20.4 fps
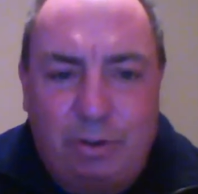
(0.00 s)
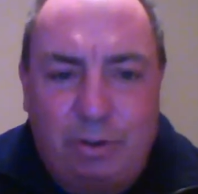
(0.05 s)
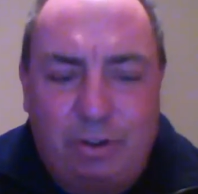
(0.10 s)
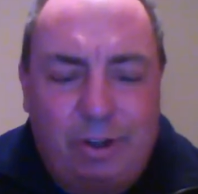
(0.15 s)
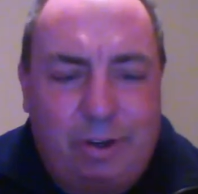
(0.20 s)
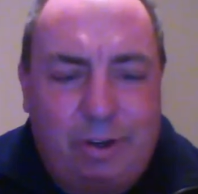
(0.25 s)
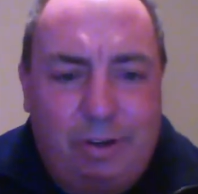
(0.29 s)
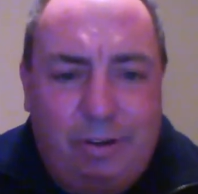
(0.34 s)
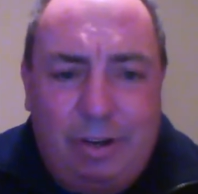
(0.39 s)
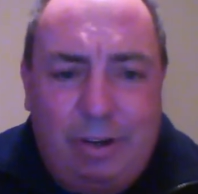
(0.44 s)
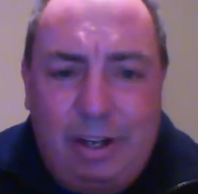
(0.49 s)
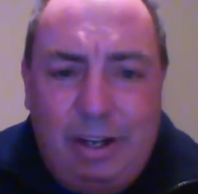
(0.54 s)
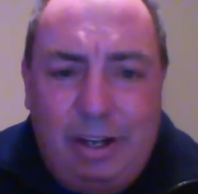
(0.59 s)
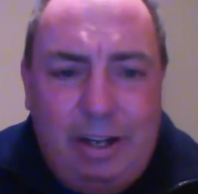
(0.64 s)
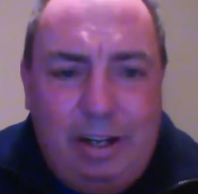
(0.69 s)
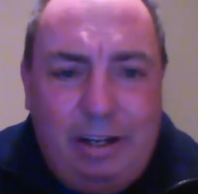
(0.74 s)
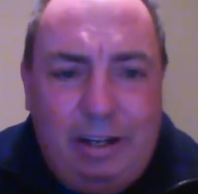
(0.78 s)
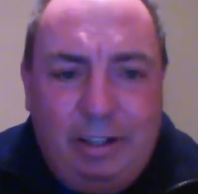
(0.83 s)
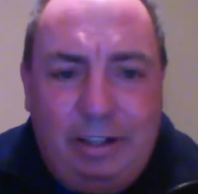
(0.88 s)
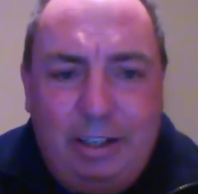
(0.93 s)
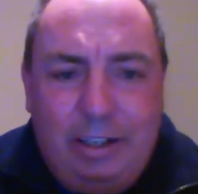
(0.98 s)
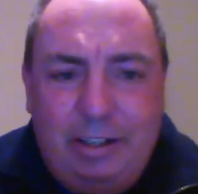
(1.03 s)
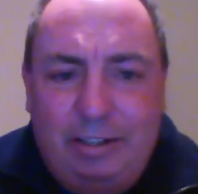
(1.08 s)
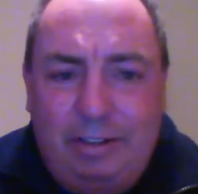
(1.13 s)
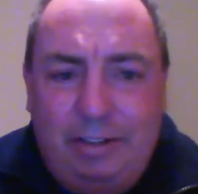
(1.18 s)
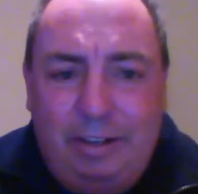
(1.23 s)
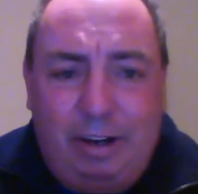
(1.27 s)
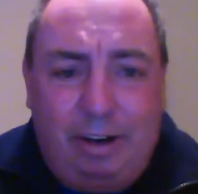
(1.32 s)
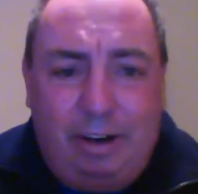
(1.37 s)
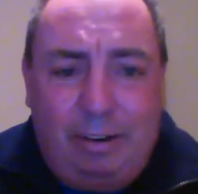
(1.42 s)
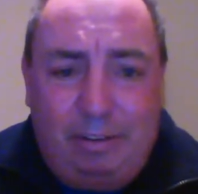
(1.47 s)
So
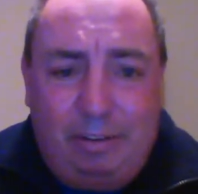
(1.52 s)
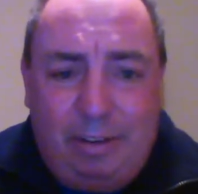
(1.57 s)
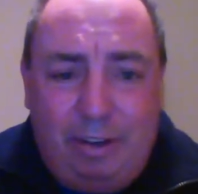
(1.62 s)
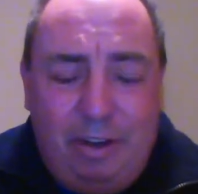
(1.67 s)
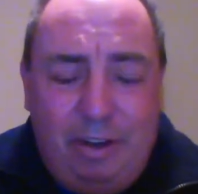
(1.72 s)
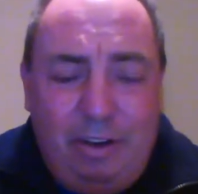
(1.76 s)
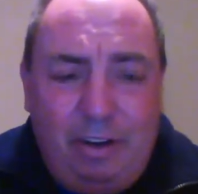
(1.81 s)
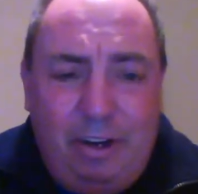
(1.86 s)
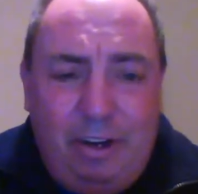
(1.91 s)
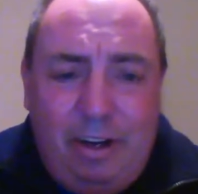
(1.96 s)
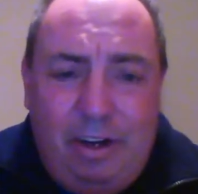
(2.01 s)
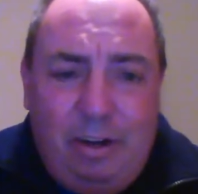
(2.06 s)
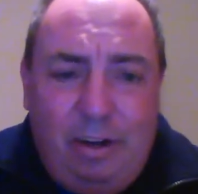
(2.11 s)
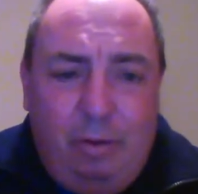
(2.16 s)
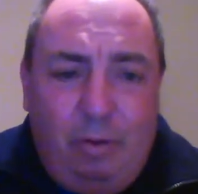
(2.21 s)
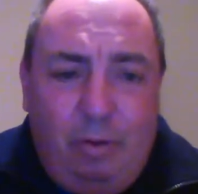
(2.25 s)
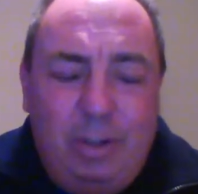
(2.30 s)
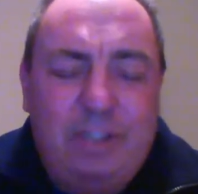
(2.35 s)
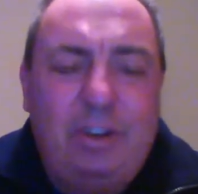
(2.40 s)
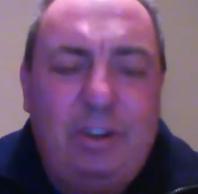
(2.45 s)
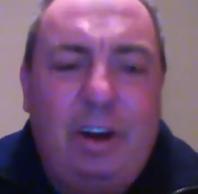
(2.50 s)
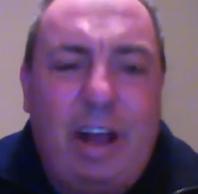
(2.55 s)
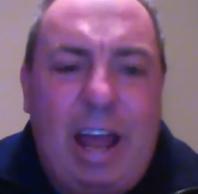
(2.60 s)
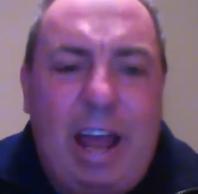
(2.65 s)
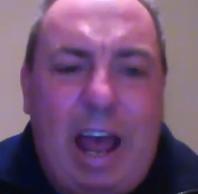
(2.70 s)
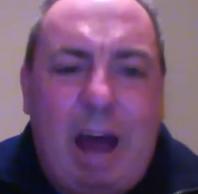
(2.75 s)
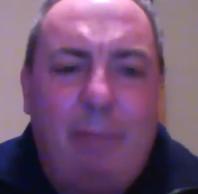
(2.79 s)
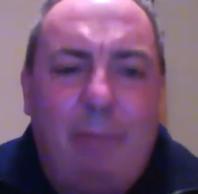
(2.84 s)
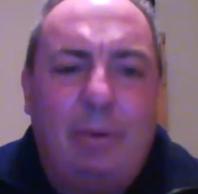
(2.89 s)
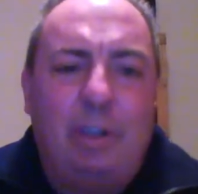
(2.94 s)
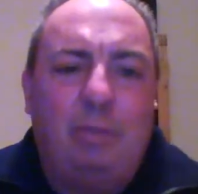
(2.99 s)
just what's going to
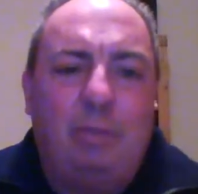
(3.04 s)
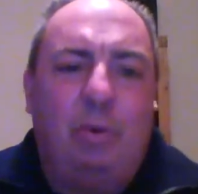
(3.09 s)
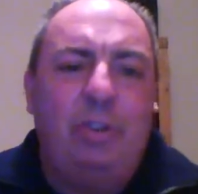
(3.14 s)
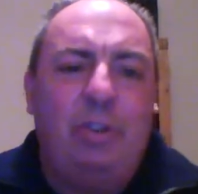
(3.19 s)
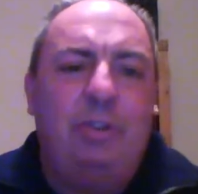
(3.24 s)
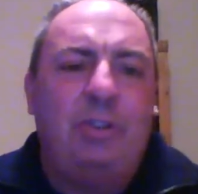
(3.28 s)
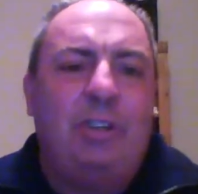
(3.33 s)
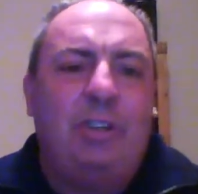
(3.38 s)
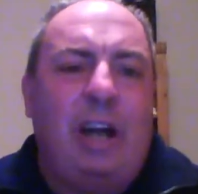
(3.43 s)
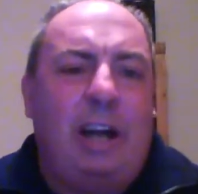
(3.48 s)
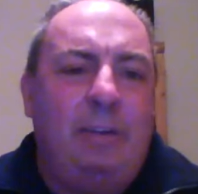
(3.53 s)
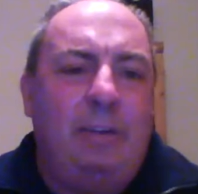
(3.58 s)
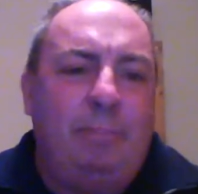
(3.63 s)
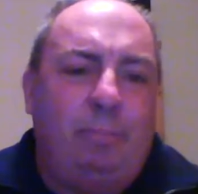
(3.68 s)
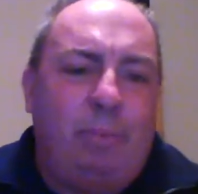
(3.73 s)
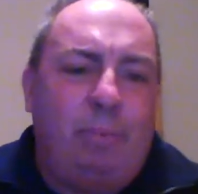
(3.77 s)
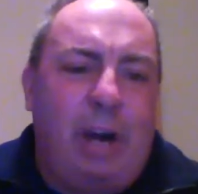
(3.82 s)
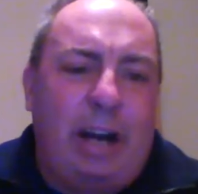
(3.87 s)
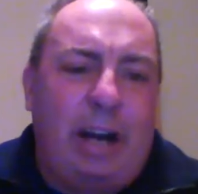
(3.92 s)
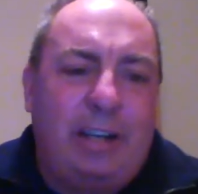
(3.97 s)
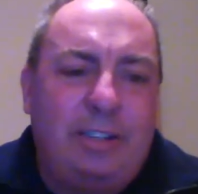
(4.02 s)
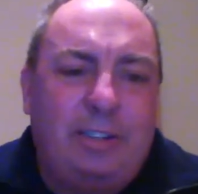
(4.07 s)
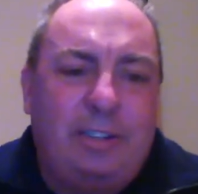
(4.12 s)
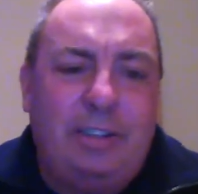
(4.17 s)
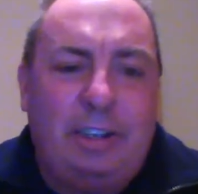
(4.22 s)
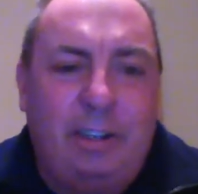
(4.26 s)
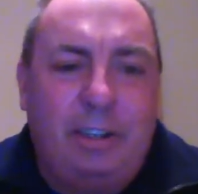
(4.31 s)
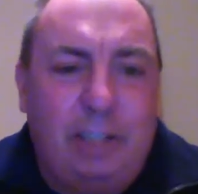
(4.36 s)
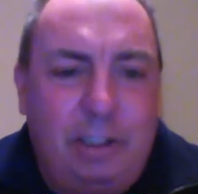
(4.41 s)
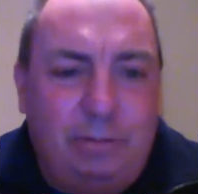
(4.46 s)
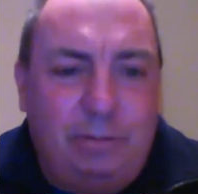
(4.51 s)
happen is once you start
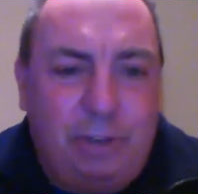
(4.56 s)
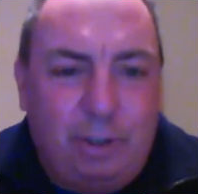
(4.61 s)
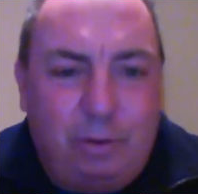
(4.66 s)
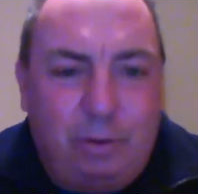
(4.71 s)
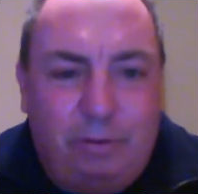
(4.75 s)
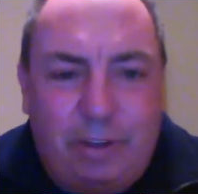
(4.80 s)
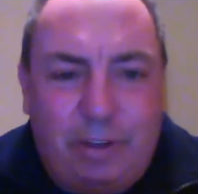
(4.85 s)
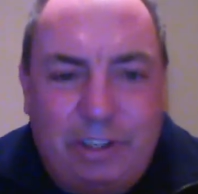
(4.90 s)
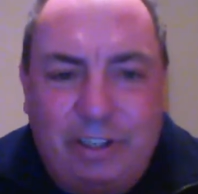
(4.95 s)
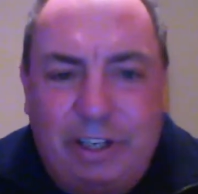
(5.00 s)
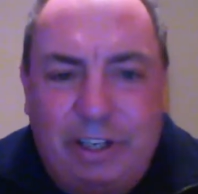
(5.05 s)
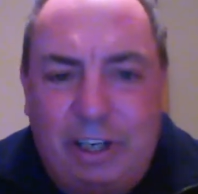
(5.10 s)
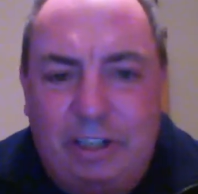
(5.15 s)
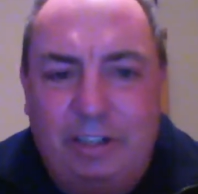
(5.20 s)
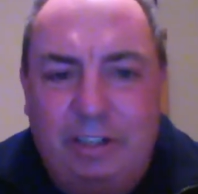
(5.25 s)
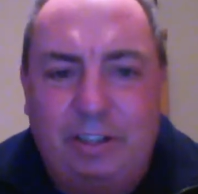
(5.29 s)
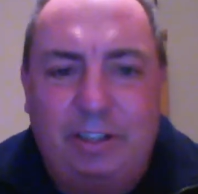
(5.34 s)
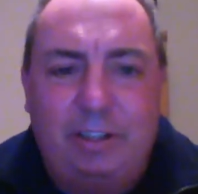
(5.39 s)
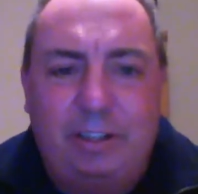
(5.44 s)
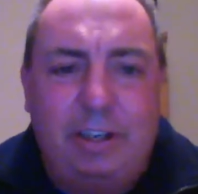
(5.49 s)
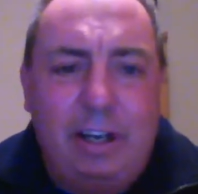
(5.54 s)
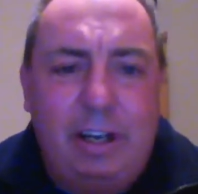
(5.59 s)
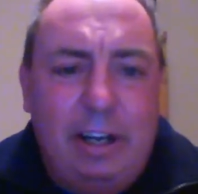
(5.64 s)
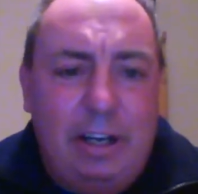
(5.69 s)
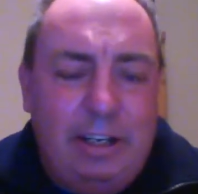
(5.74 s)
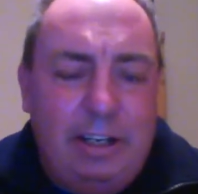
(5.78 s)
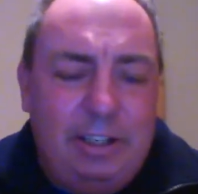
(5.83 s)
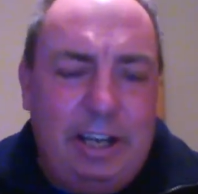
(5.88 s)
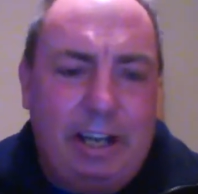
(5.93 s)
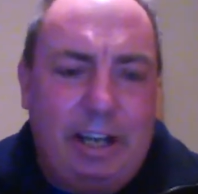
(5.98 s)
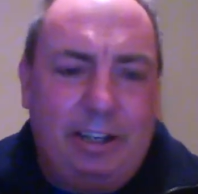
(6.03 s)
practicing these visualfestation
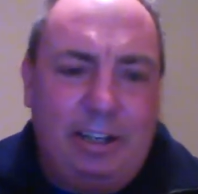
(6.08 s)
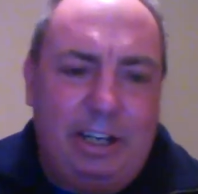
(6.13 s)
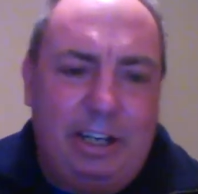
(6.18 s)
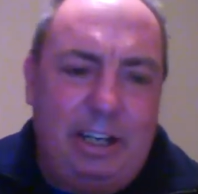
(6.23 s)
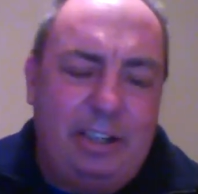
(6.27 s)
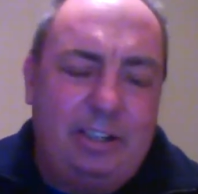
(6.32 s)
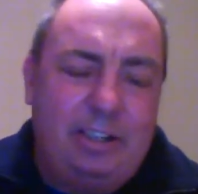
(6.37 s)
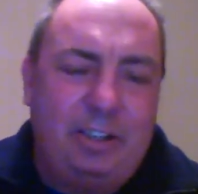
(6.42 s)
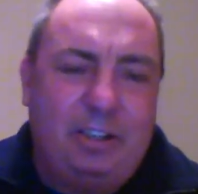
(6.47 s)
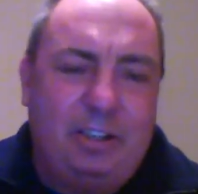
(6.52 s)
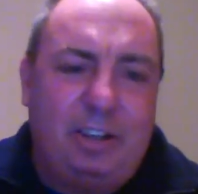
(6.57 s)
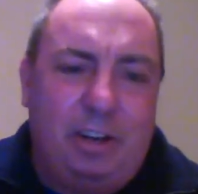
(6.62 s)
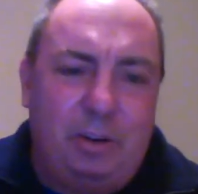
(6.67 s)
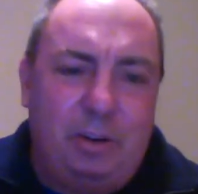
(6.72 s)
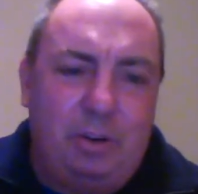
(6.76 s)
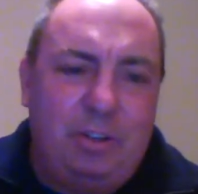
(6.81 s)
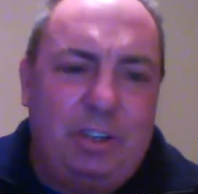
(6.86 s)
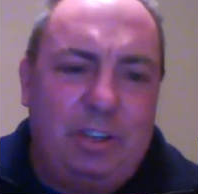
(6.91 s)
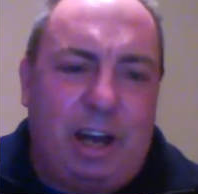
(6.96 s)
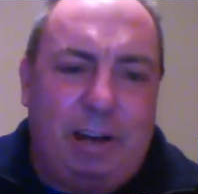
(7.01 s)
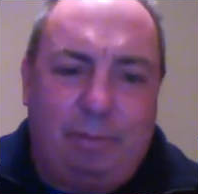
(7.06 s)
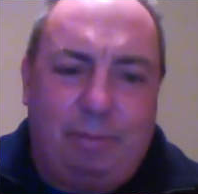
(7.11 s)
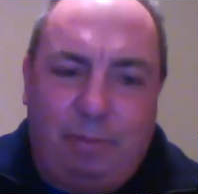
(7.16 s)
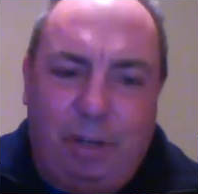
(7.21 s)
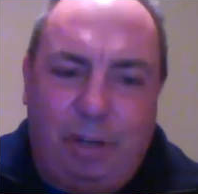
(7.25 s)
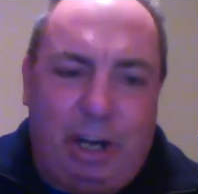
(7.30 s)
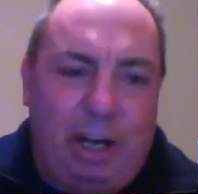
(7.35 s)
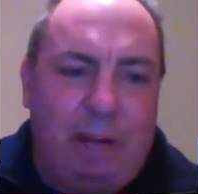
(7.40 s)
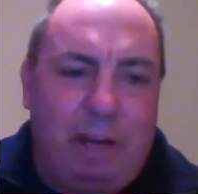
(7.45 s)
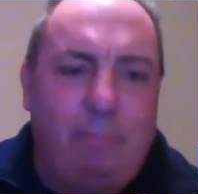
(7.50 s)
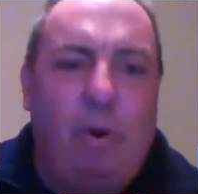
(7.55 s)
techniques, and so you start
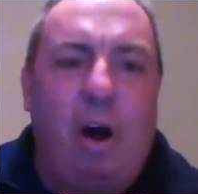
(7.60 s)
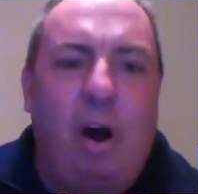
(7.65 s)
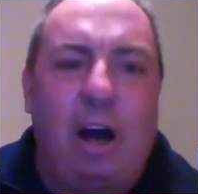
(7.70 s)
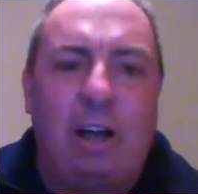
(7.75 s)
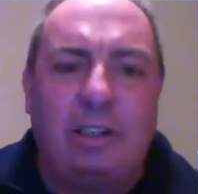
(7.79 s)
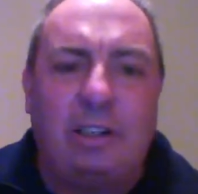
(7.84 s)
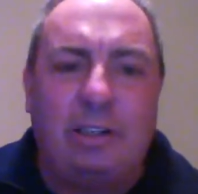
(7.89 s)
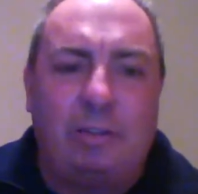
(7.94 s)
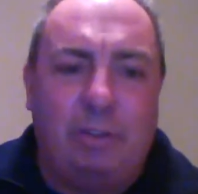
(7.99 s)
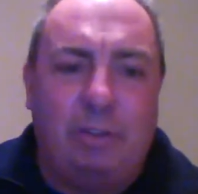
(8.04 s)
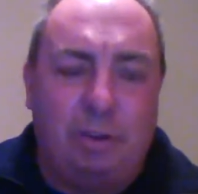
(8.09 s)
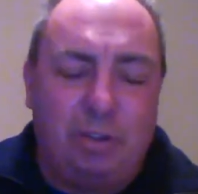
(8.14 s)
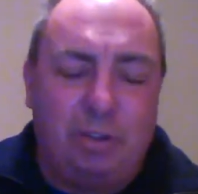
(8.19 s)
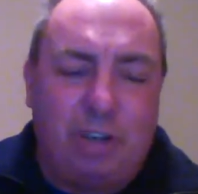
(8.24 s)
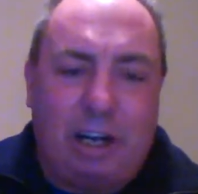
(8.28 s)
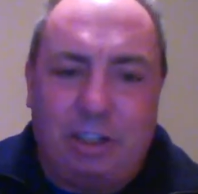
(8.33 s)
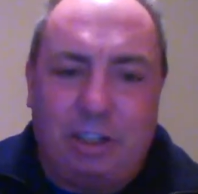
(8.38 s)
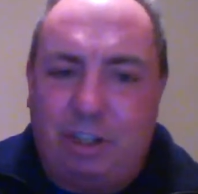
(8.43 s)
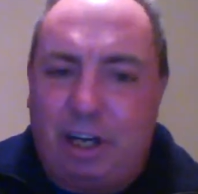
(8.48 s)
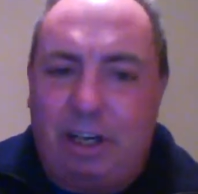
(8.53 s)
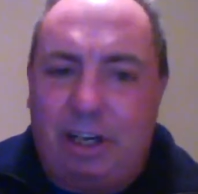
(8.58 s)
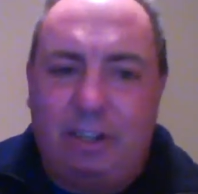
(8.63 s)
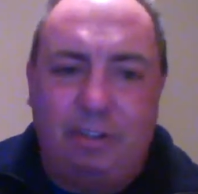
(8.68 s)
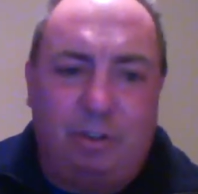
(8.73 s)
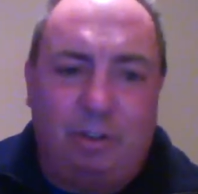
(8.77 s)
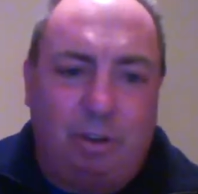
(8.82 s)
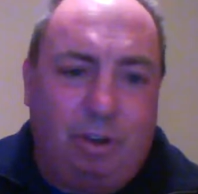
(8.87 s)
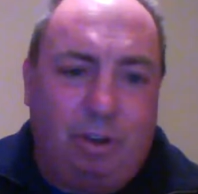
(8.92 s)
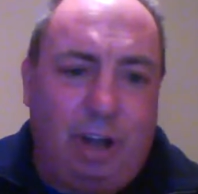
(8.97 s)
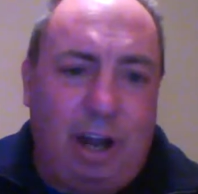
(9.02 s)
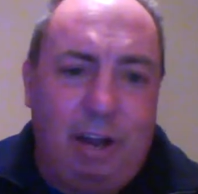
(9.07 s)
getting positive, and you start changing
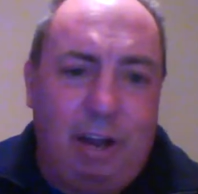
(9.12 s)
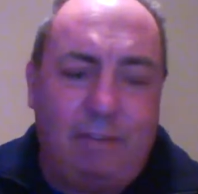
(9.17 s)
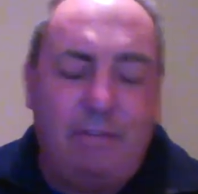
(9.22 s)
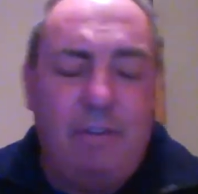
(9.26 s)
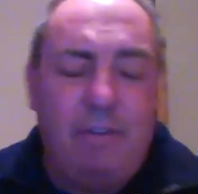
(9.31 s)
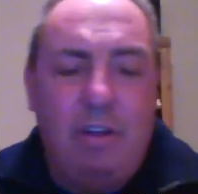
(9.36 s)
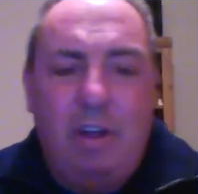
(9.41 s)
your life,